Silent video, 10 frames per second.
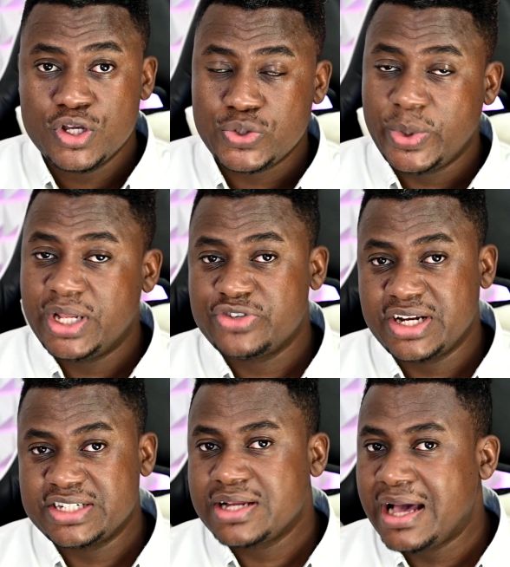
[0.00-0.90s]
So with a
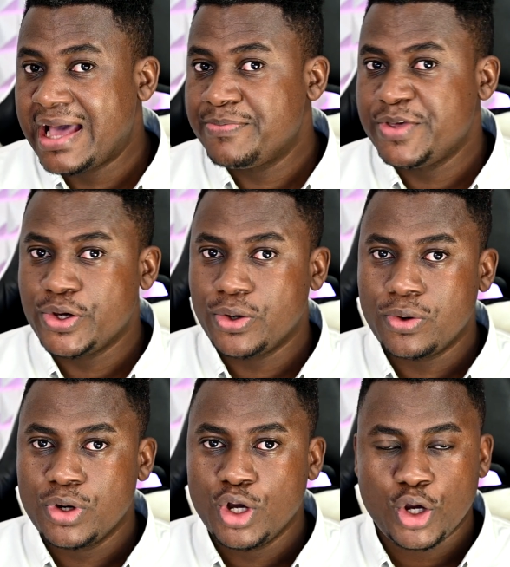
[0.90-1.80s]
traditional
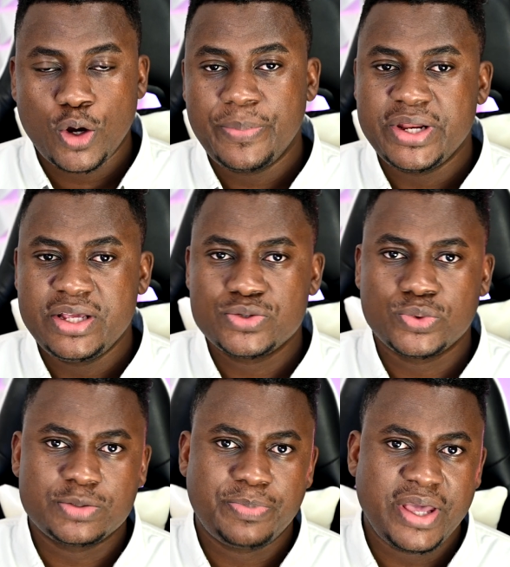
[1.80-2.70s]
IPO, companies
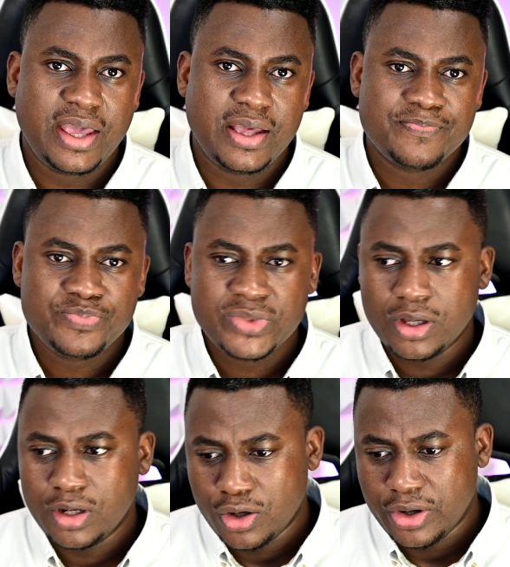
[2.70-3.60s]
would pay
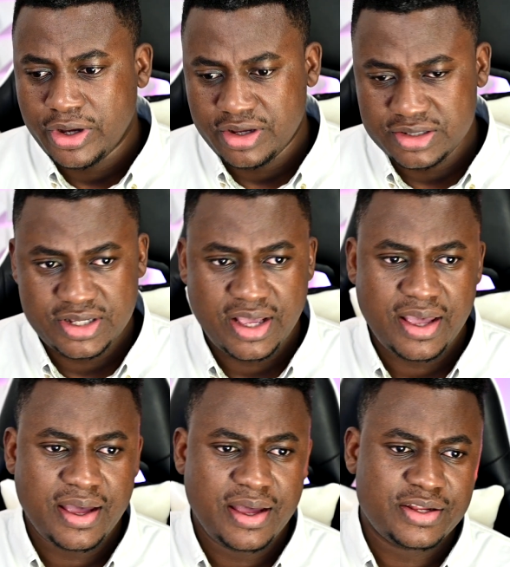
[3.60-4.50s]
lawyers
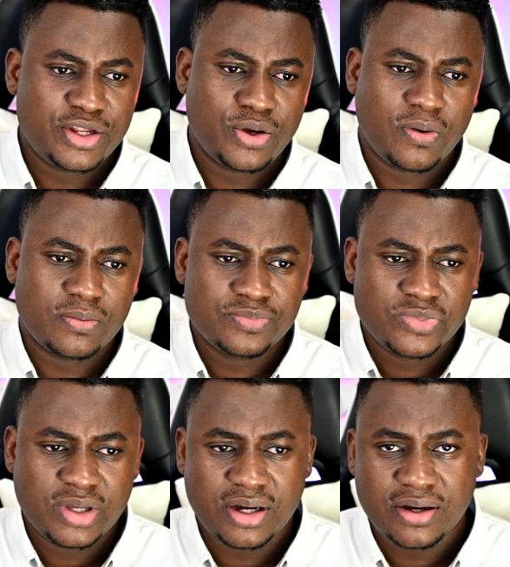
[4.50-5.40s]
and
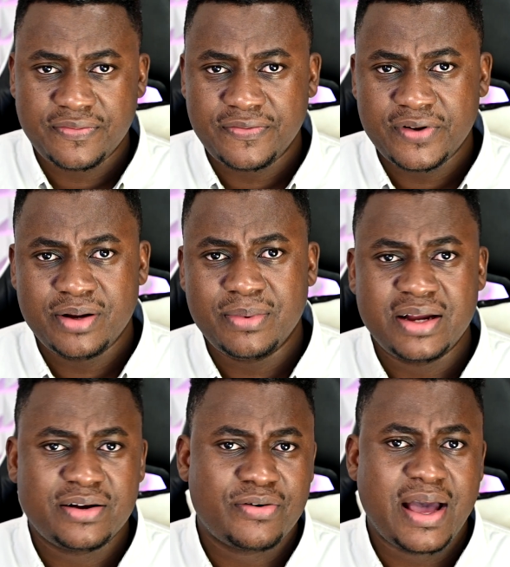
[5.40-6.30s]
firm
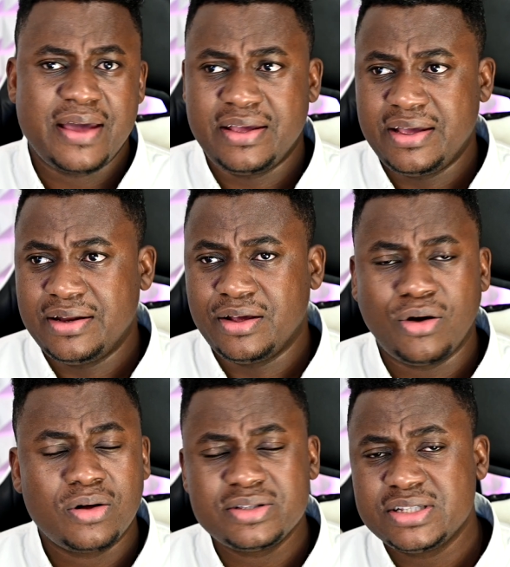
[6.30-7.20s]
underwriting
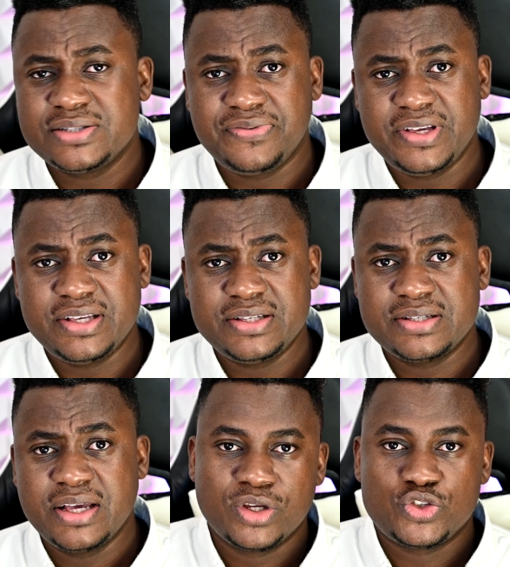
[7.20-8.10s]
all these
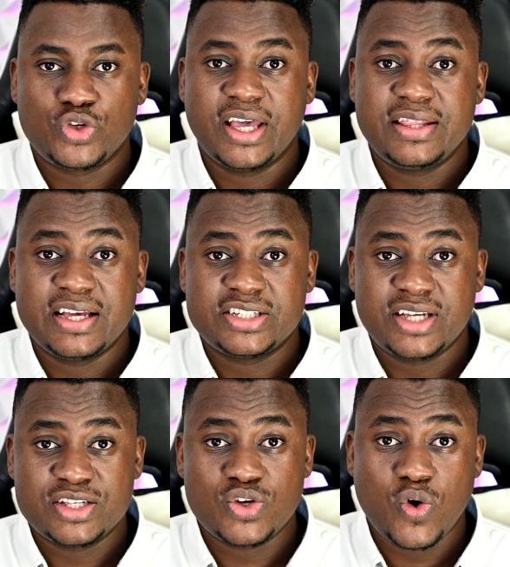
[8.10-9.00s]
fees to get their
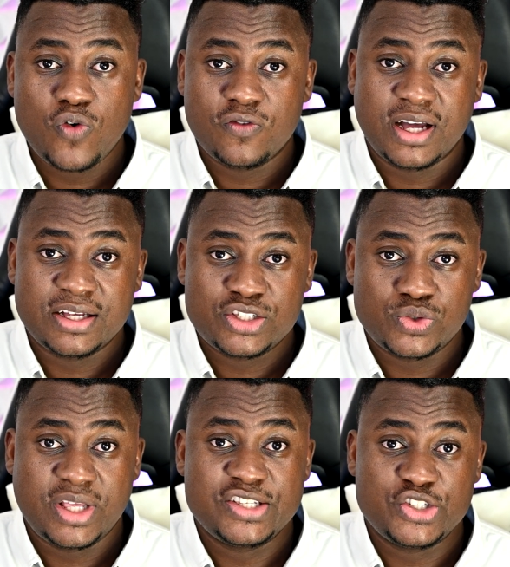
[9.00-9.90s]
shares over to
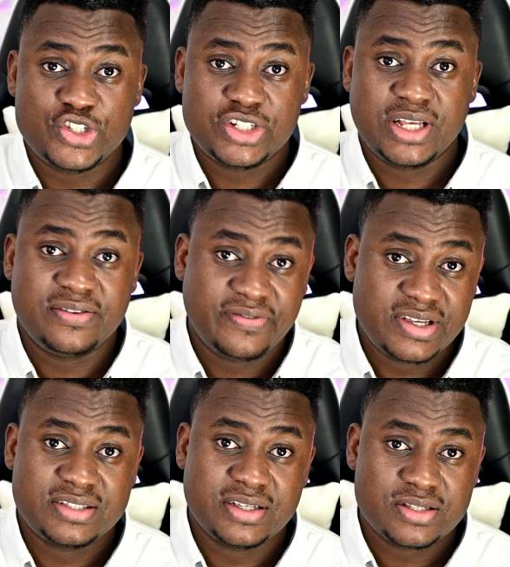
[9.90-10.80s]
the institutional
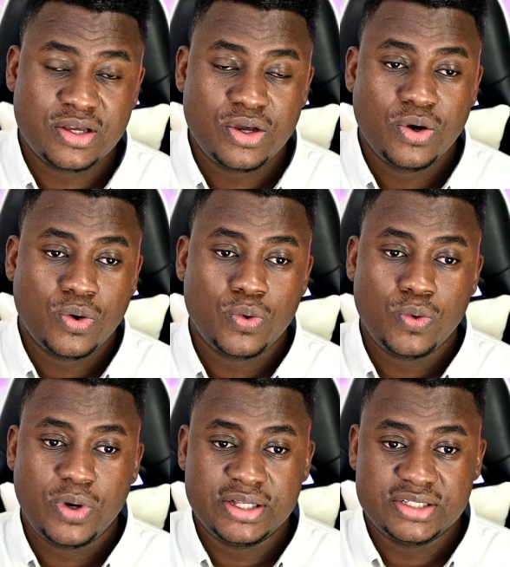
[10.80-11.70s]
investors,
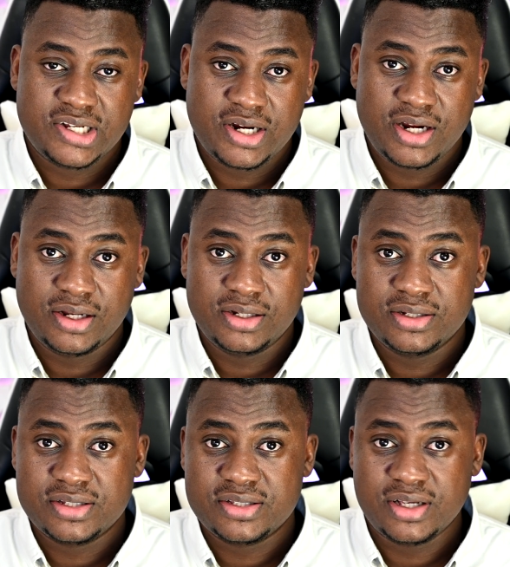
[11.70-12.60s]
who in turn
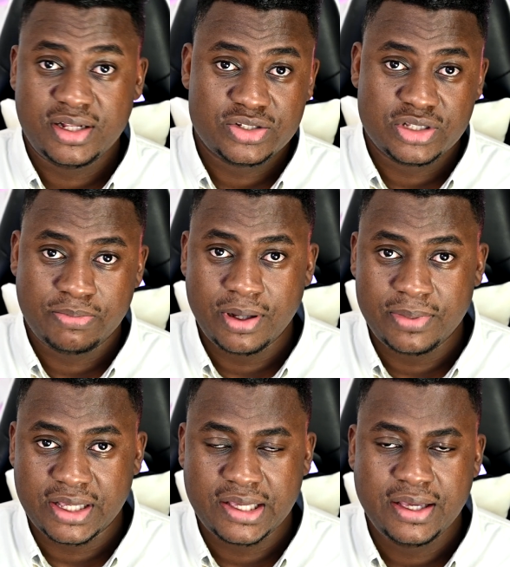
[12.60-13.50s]
sell it to the
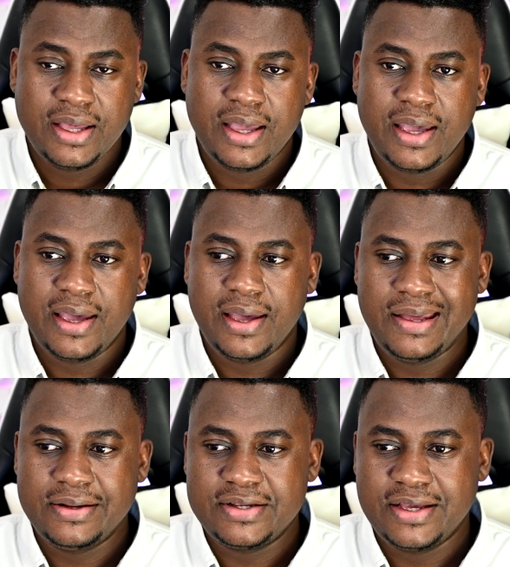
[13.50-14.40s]
public.
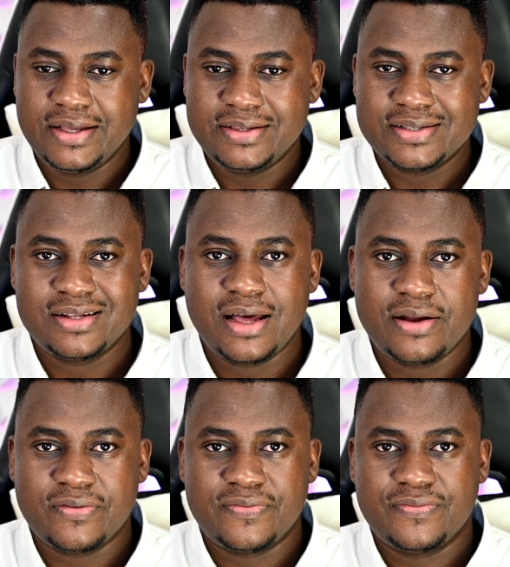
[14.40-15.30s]
And there's a lot
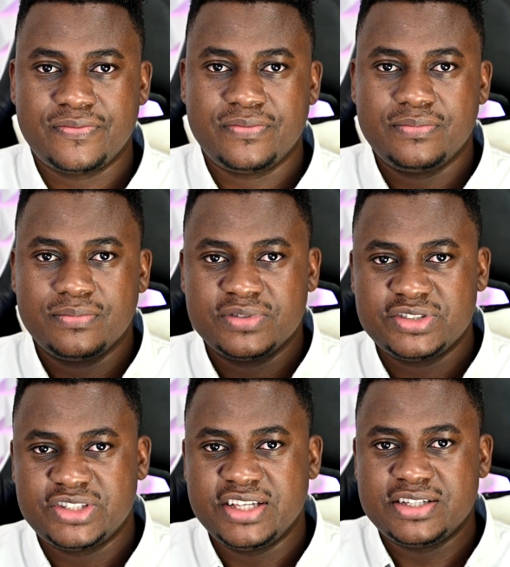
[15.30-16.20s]
of
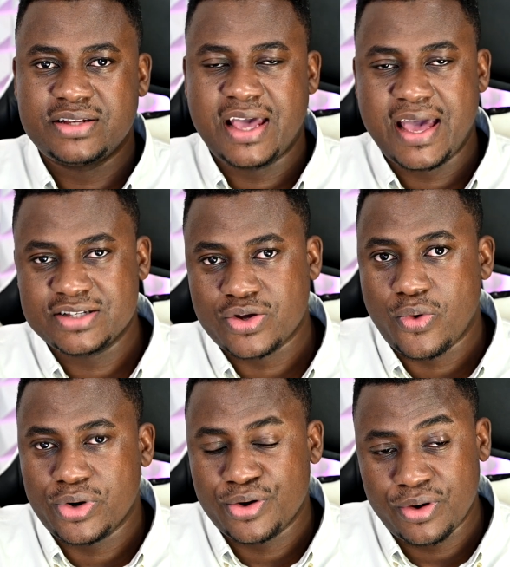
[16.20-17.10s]
changing hands
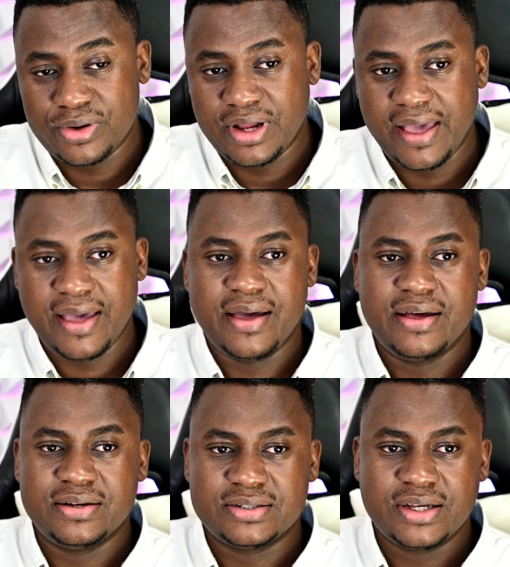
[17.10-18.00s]
going on,
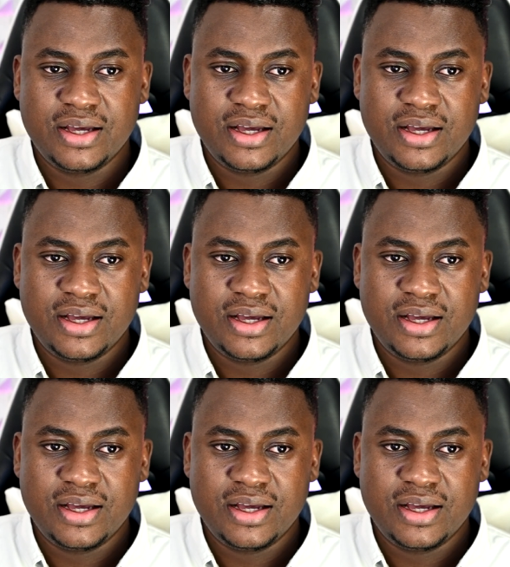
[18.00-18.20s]
and